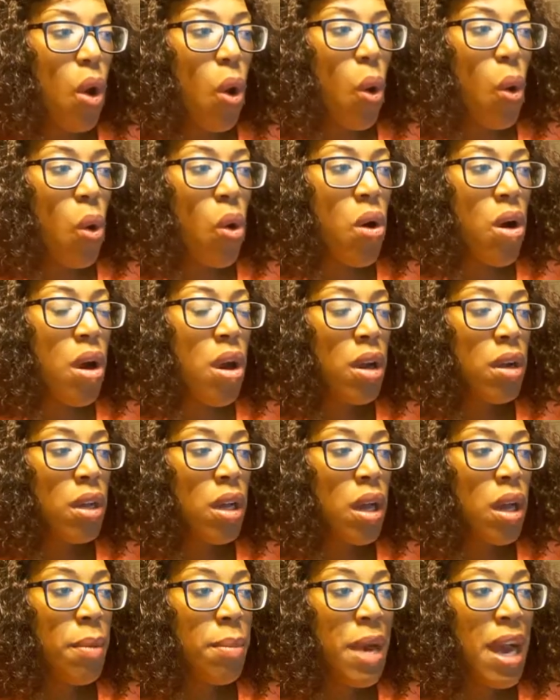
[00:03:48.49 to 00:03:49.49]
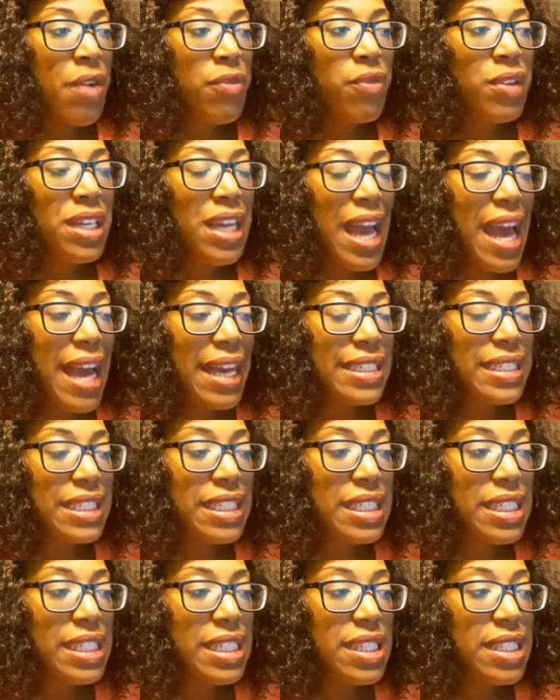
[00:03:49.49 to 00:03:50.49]
or my
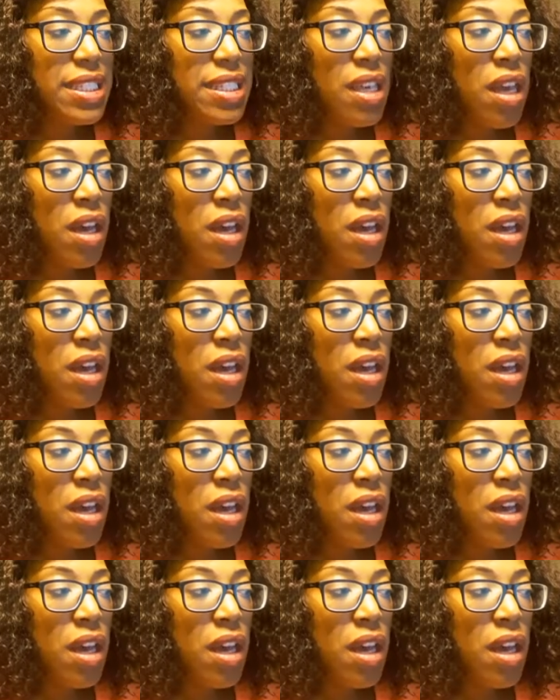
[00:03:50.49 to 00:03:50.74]
reactions